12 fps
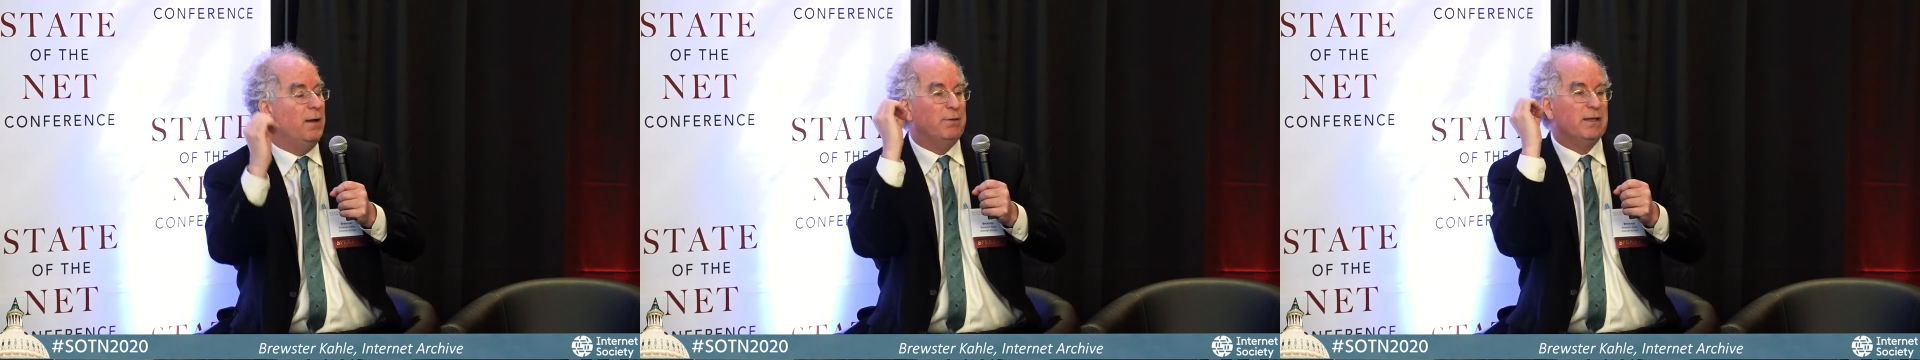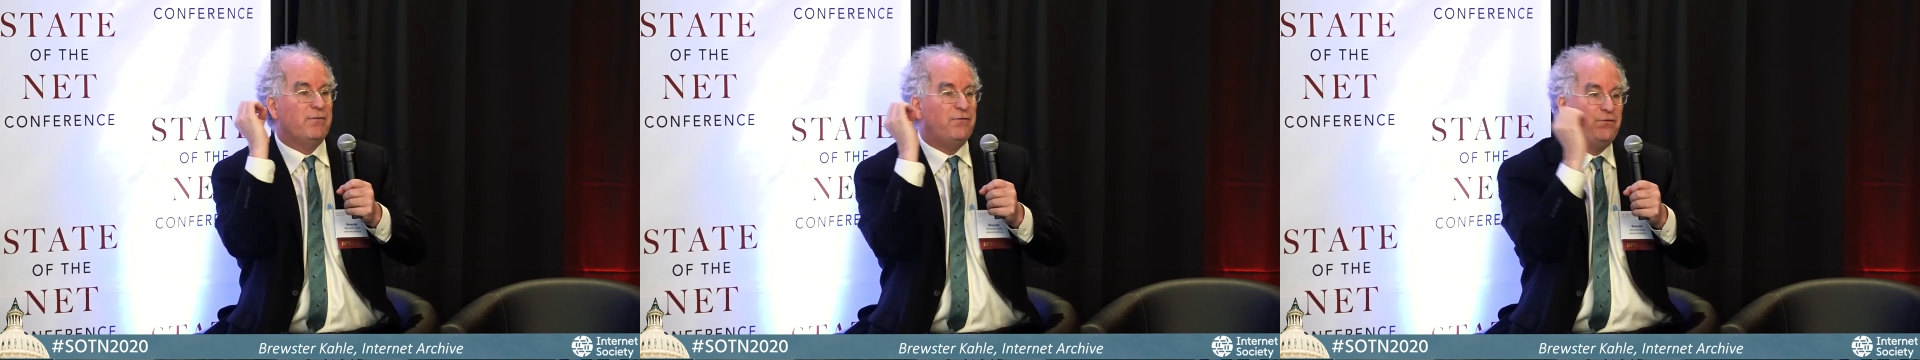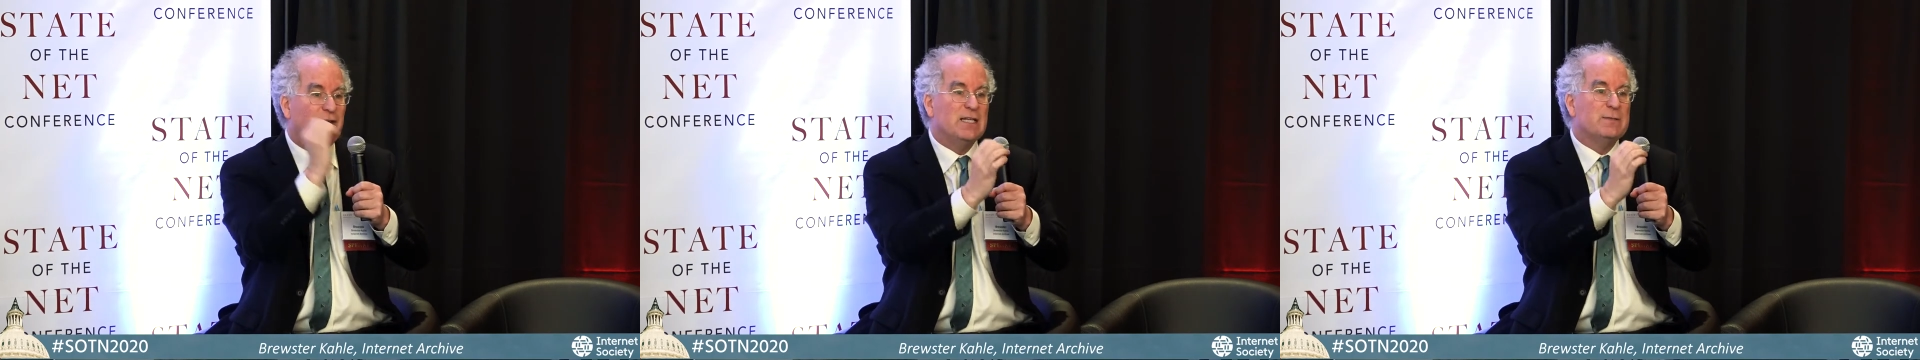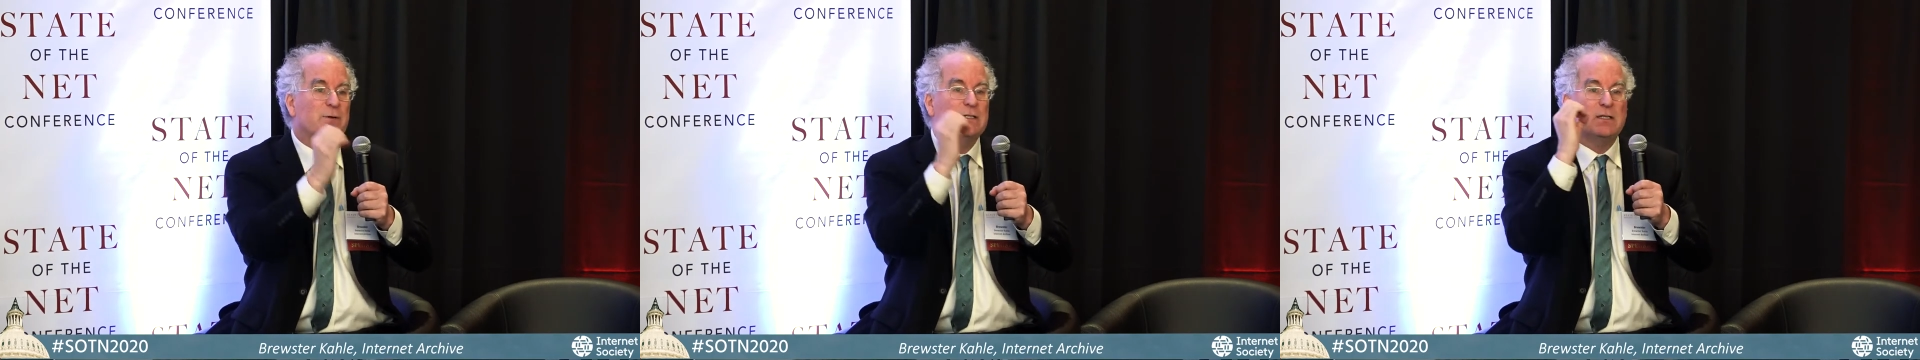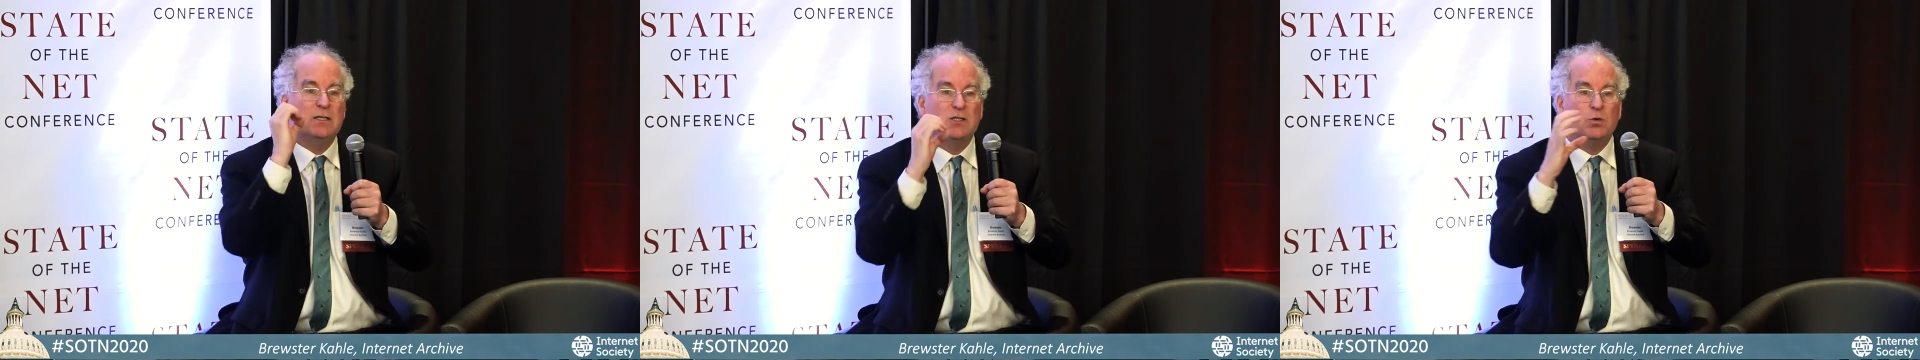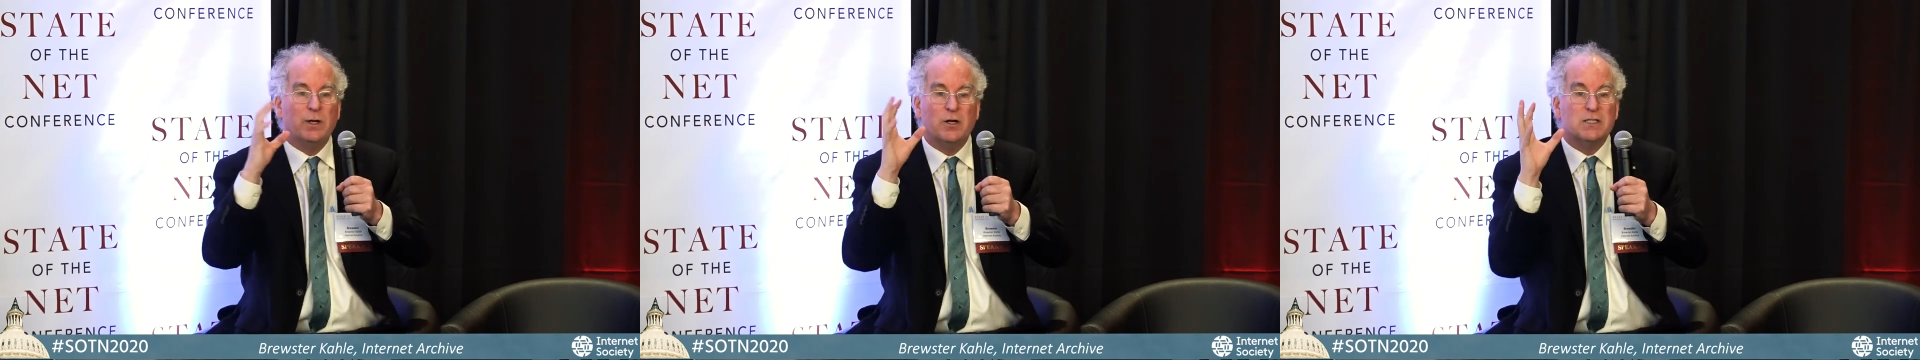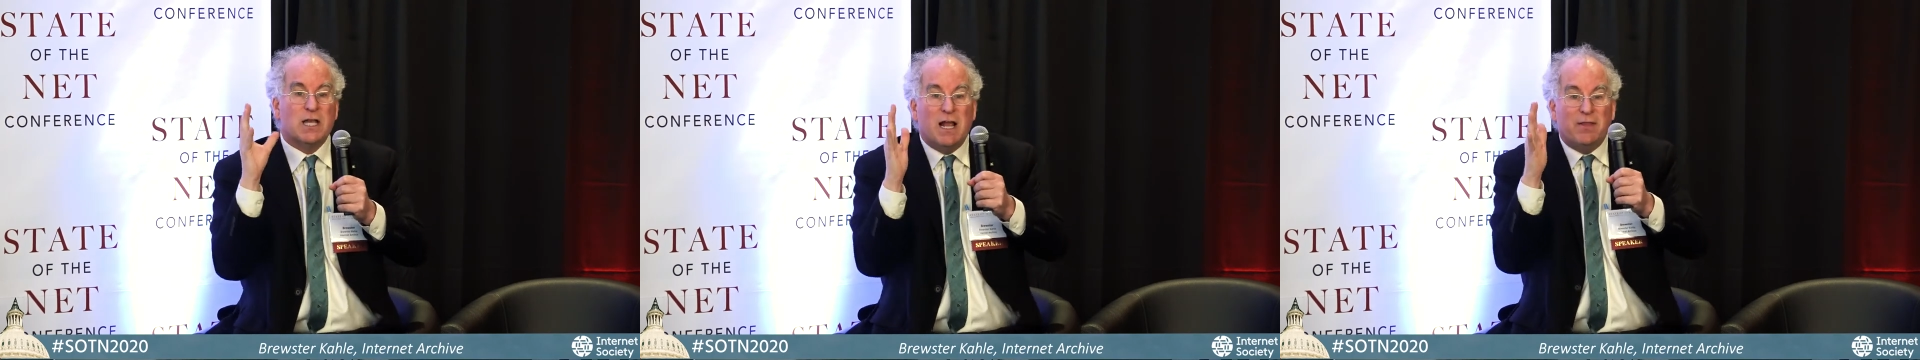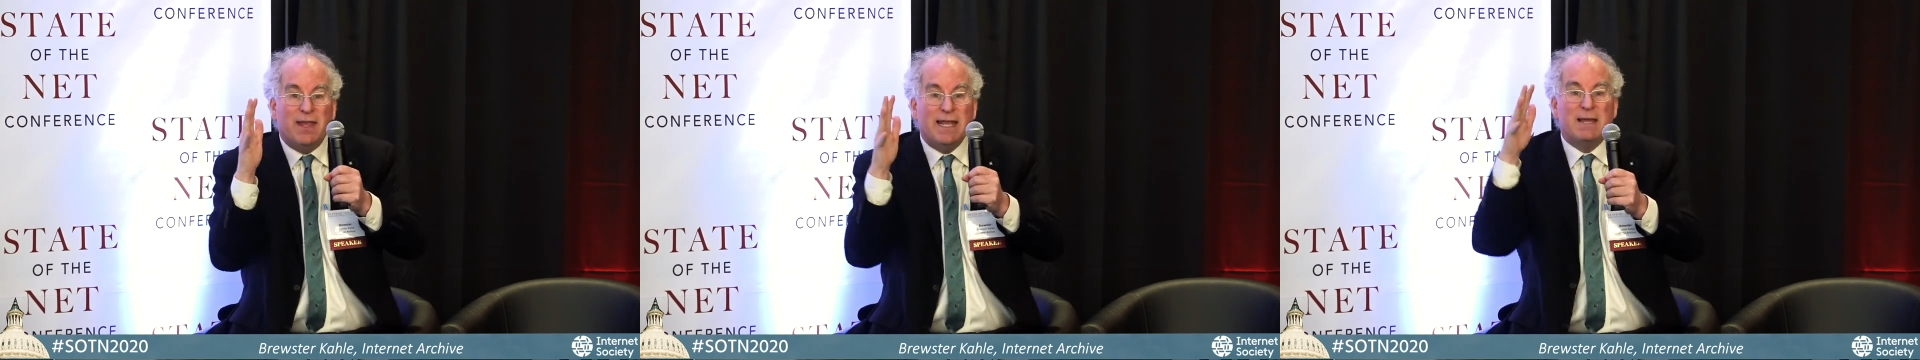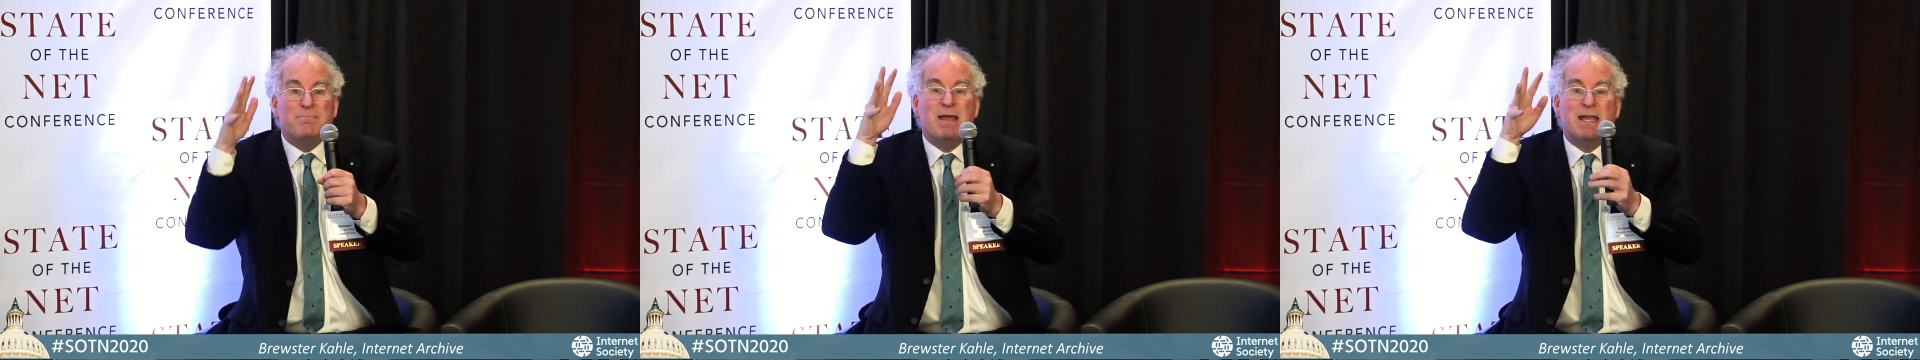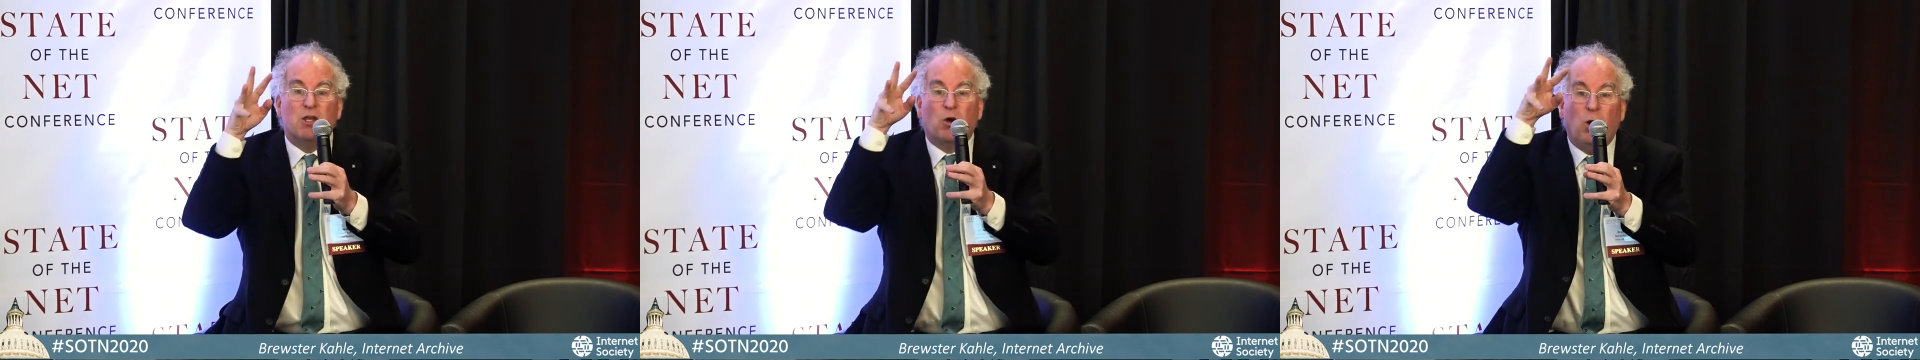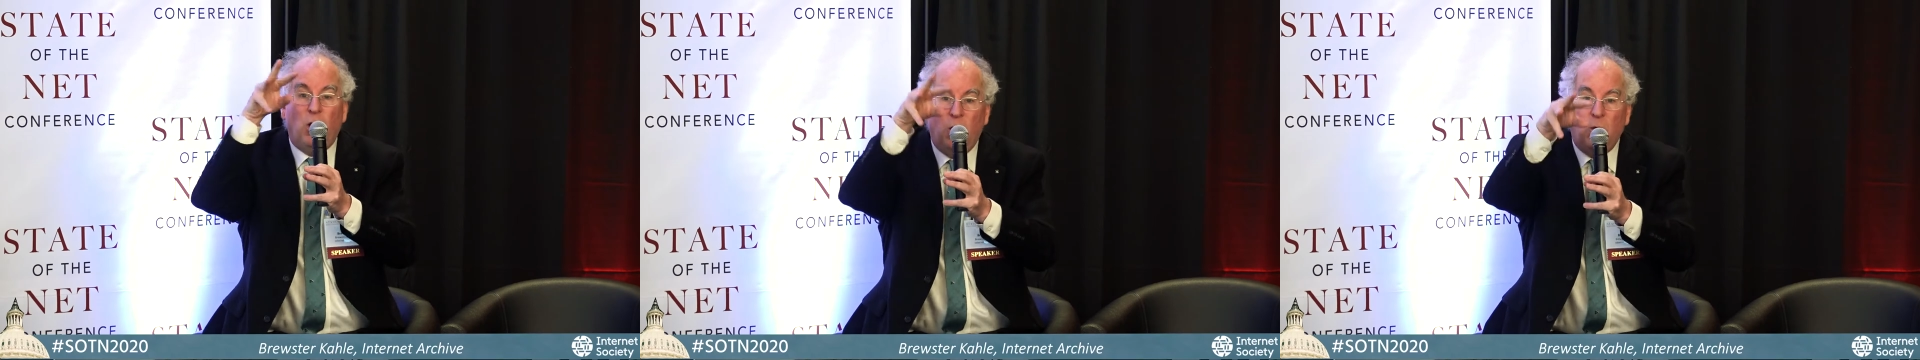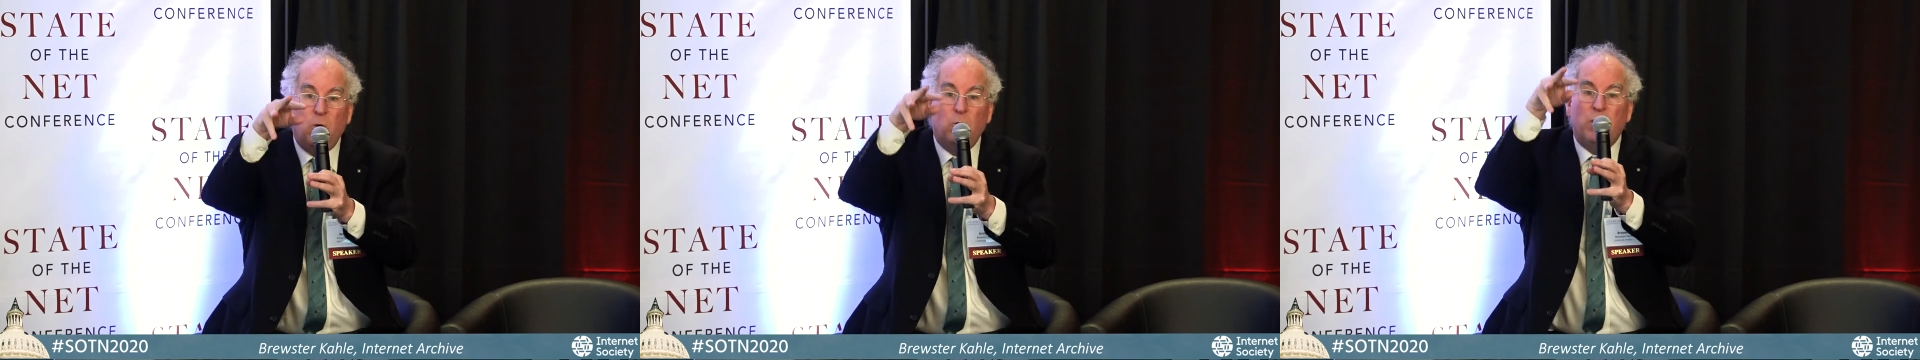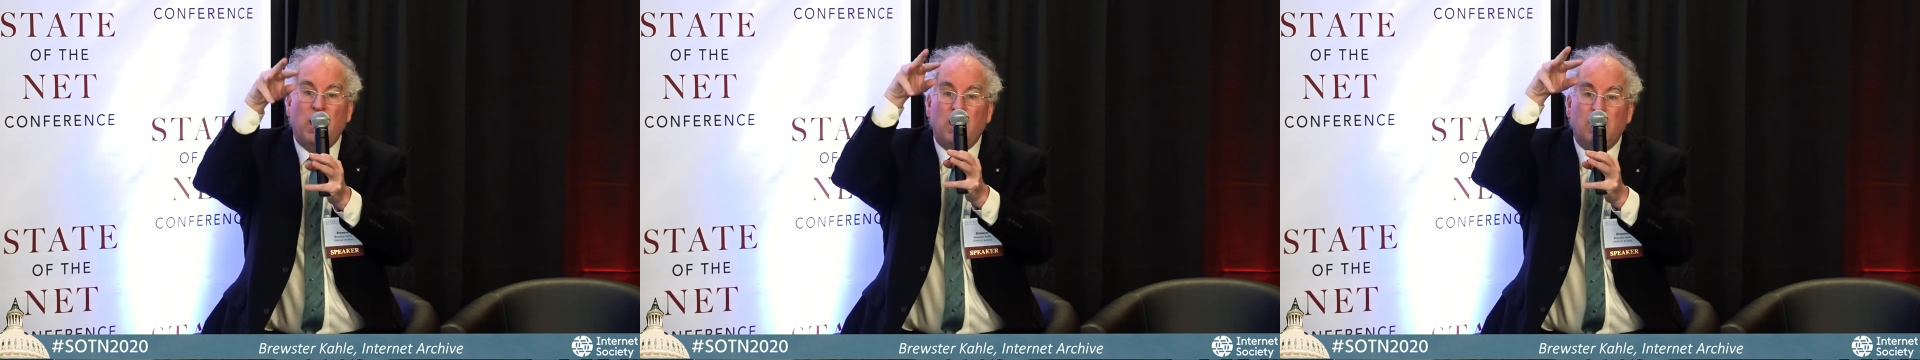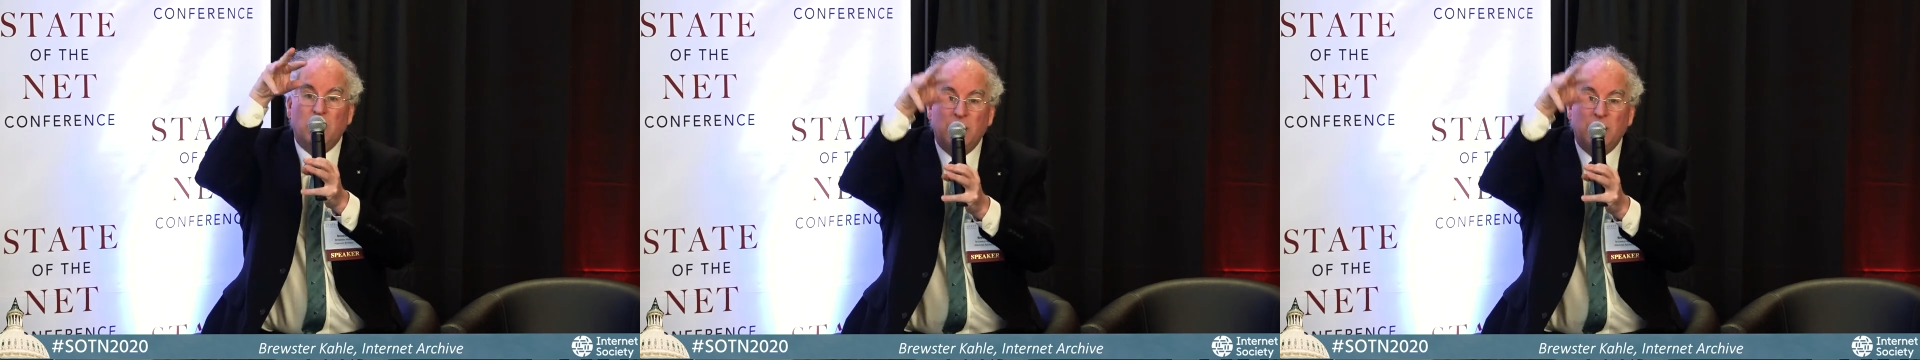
but the Facebooks and the Twitters, they can make your own